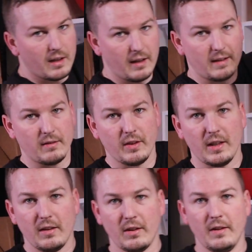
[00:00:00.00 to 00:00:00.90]
lots of
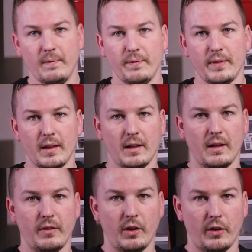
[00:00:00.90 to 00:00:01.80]
these.
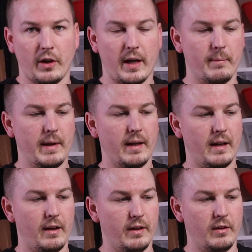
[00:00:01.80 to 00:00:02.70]
If you don't know
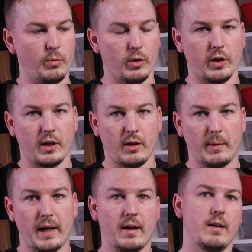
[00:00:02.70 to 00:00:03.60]
how these work,
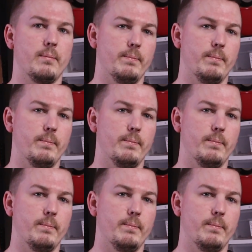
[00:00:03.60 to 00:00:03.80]
go back